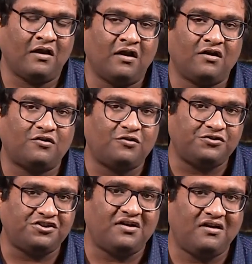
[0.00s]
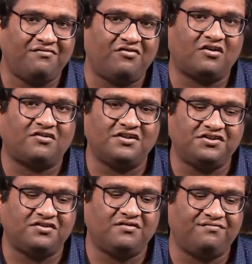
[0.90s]
Crucially for
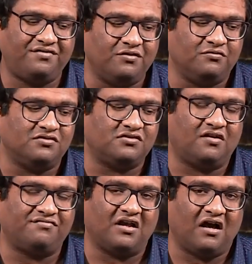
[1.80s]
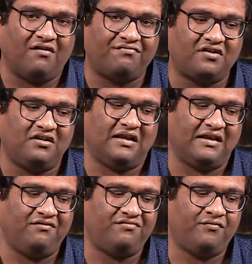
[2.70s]
Christian views of the
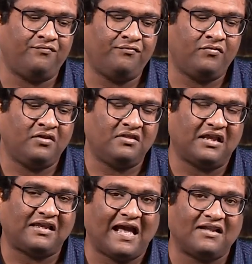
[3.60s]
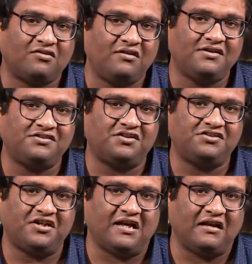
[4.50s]
afterlife, the Catholic Church
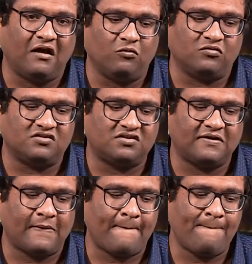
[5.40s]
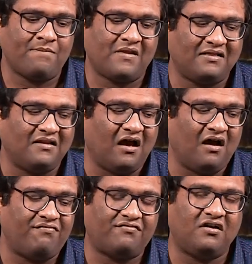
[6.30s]
announced that the
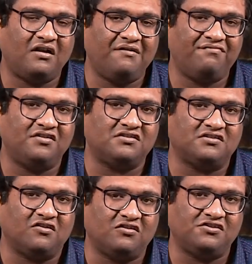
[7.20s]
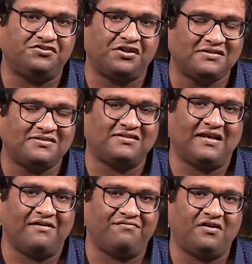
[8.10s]
afterlife was not just
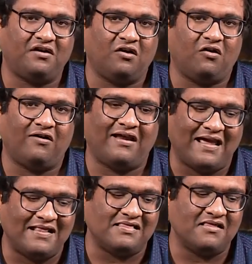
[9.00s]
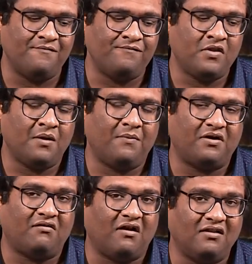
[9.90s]
heaven or hell, but
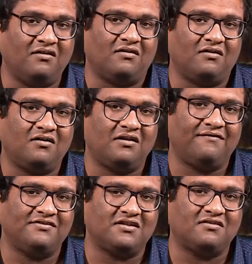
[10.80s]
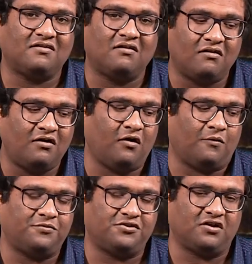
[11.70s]
rather there was a third
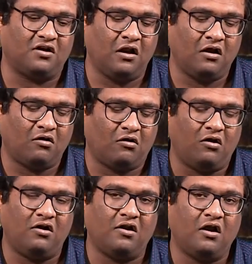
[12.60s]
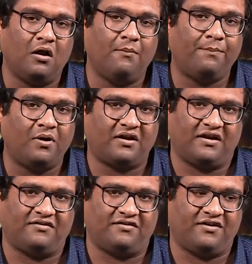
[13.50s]
option called
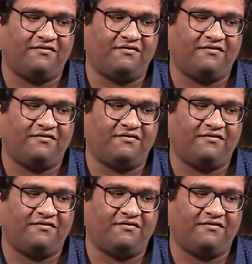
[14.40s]
purgatory.